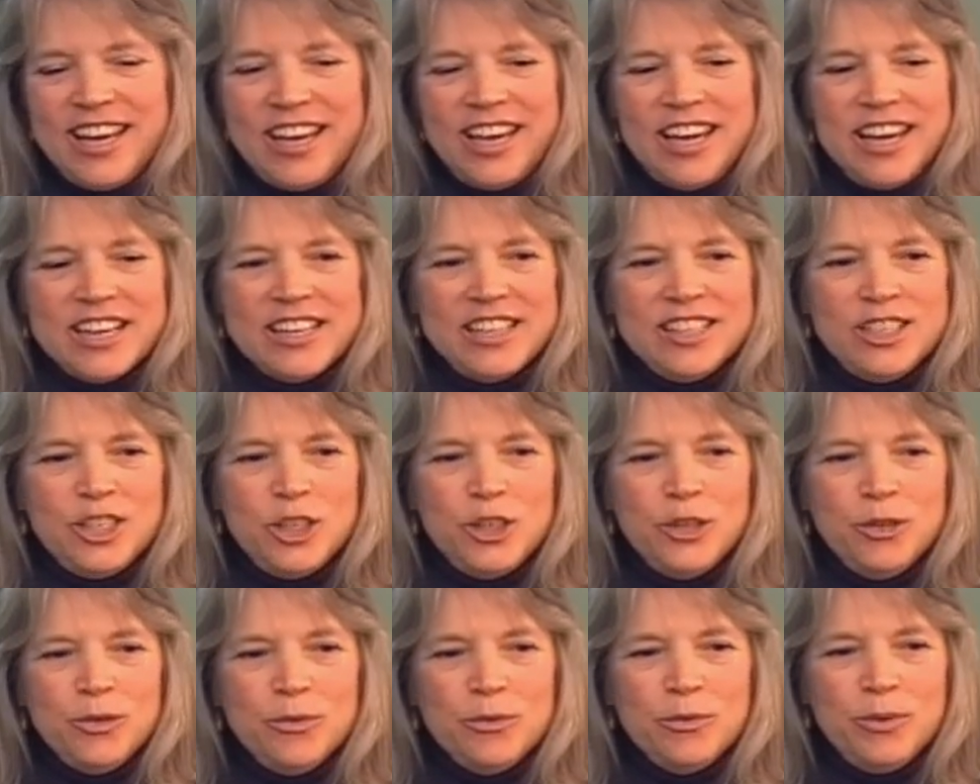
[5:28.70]
And
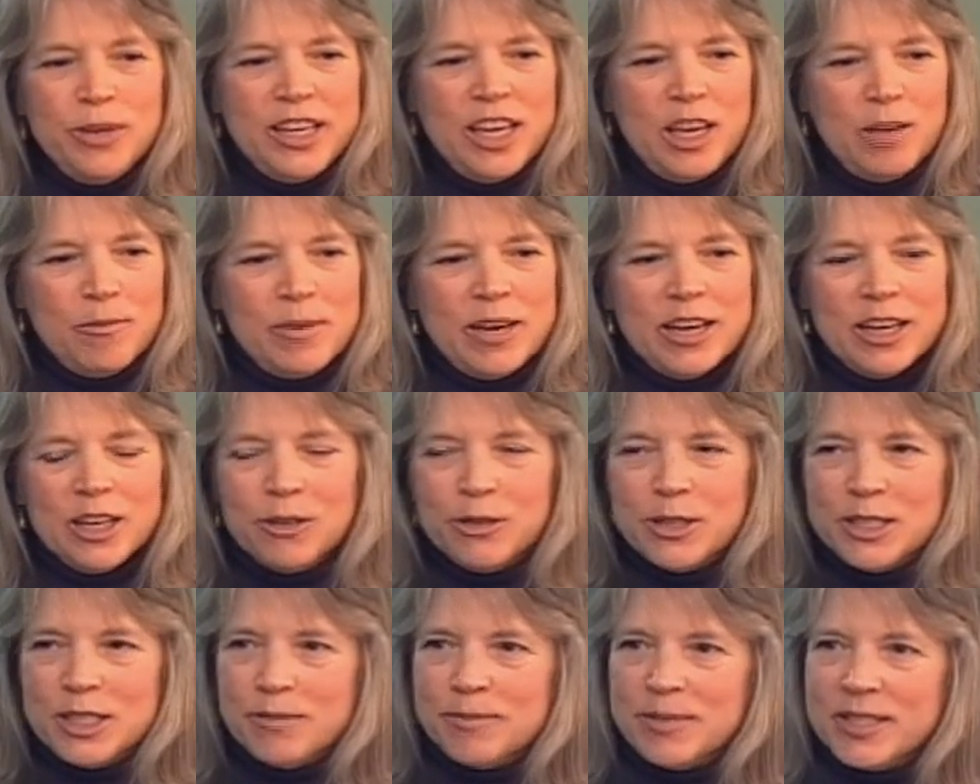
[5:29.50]
we came back
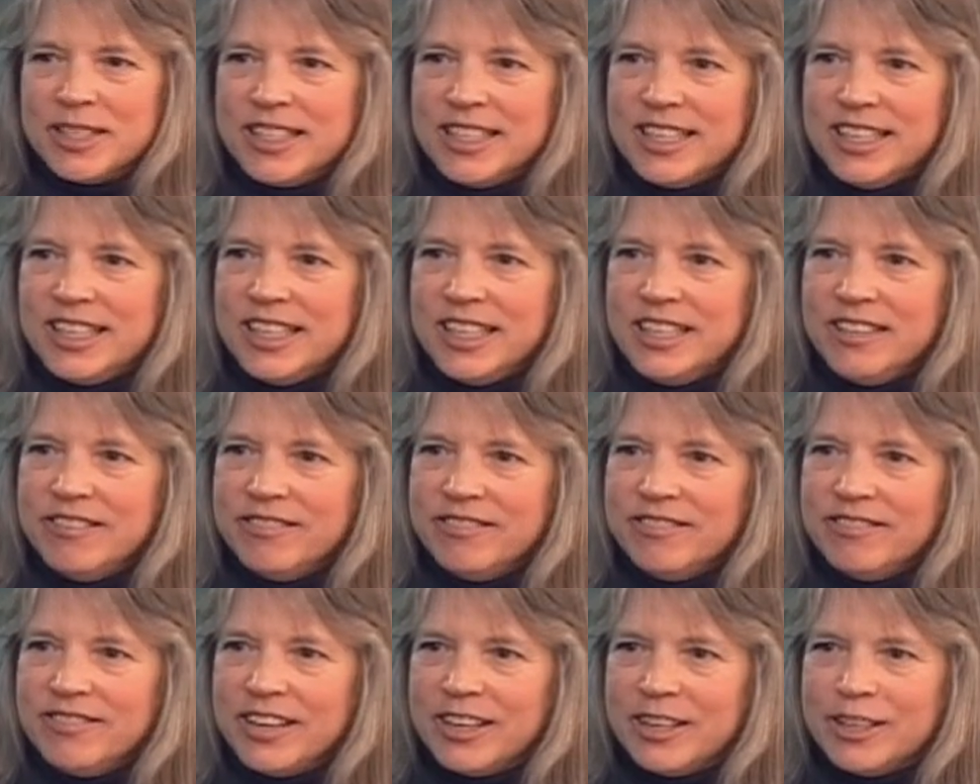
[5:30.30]
Christmas
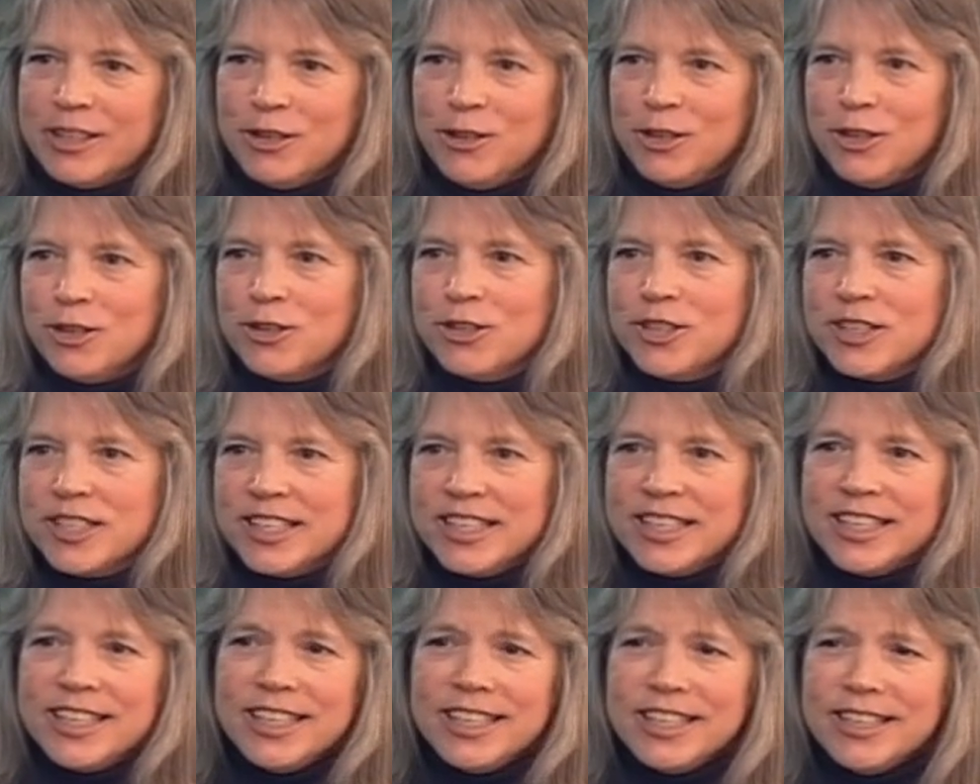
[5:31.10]
Eve, New Year's
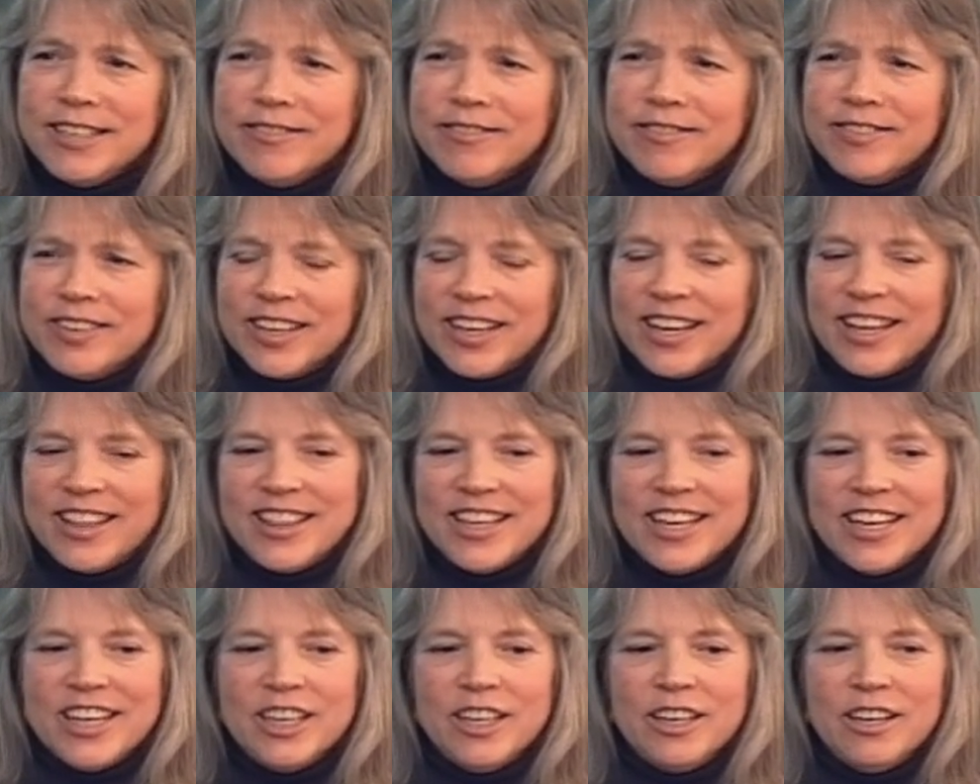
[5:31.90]
Eve,
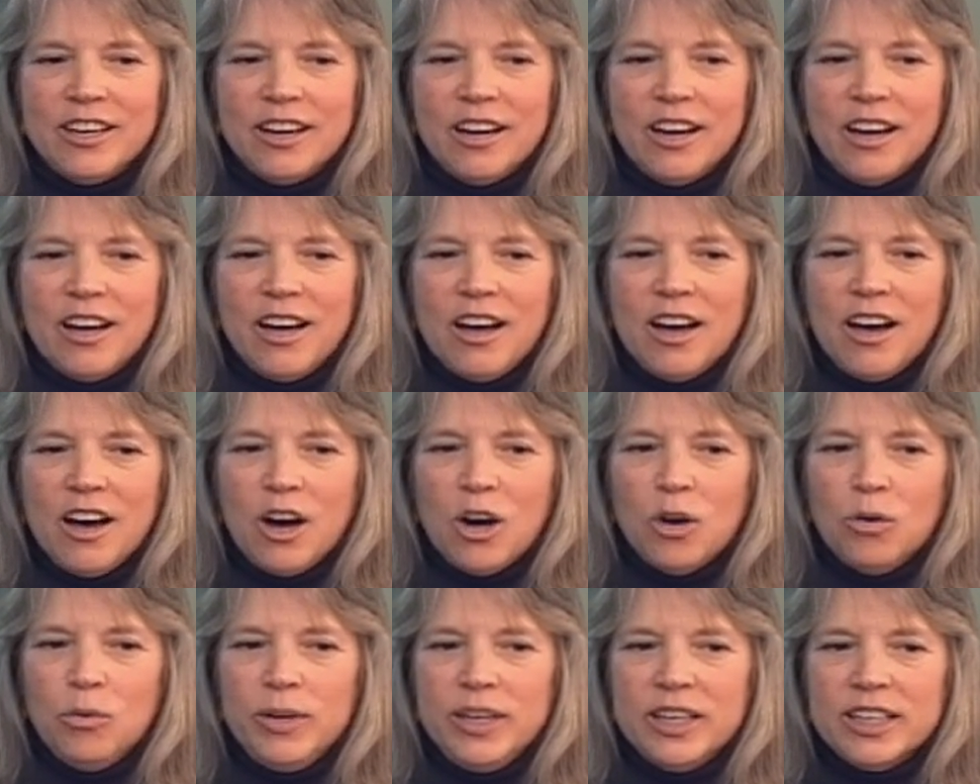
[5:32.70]
and then
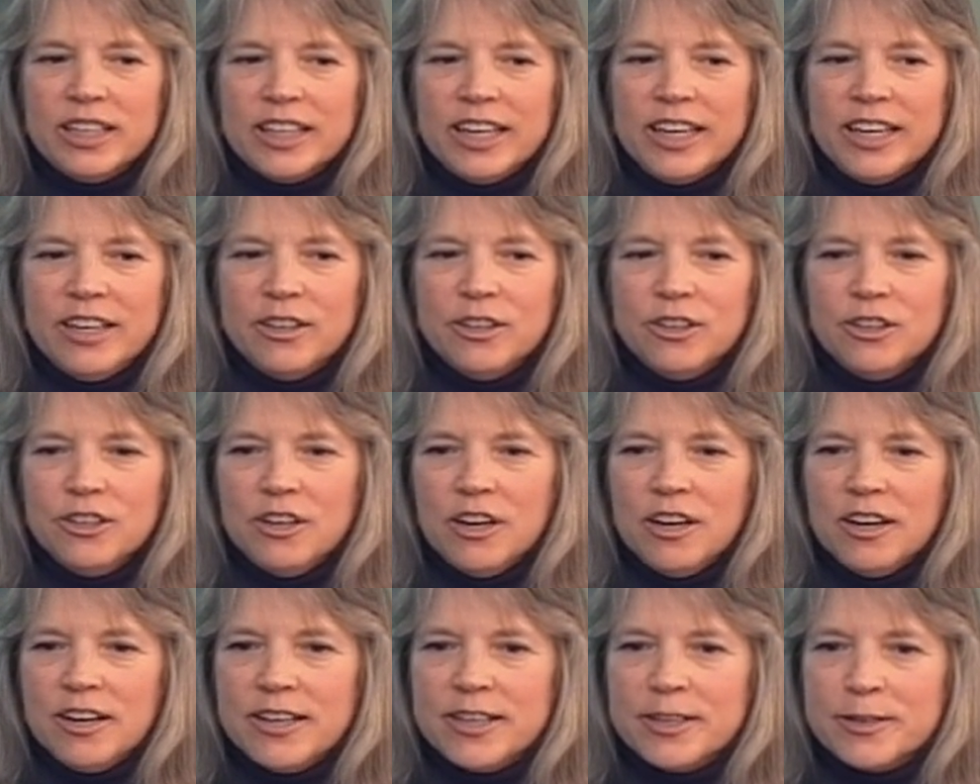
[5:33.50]
a week
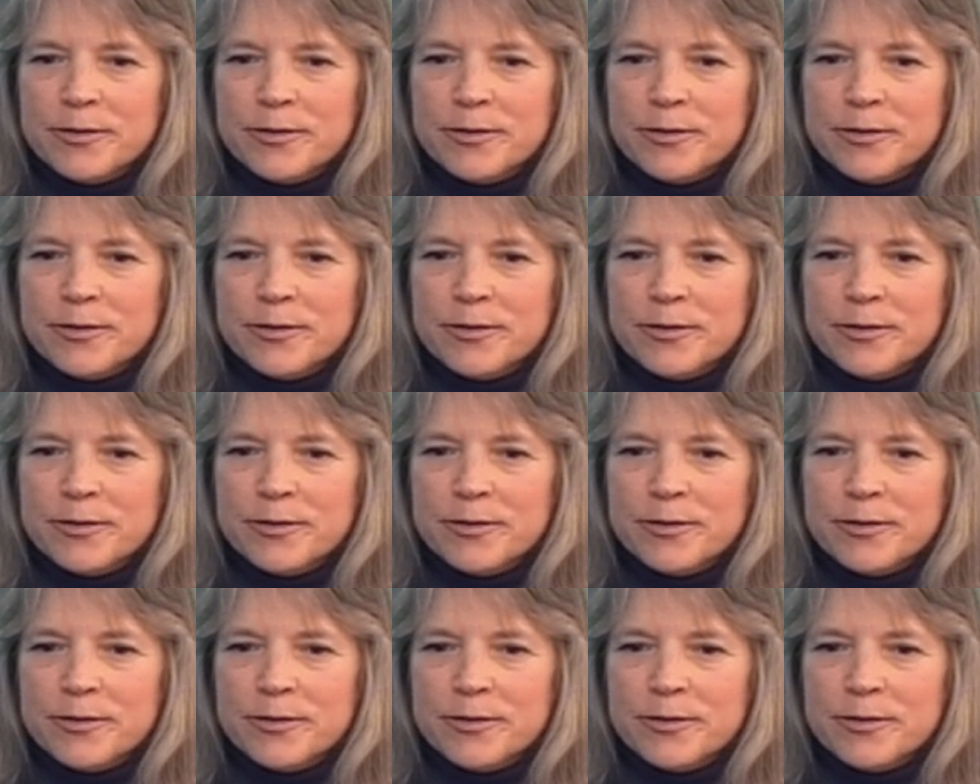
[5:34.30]
later,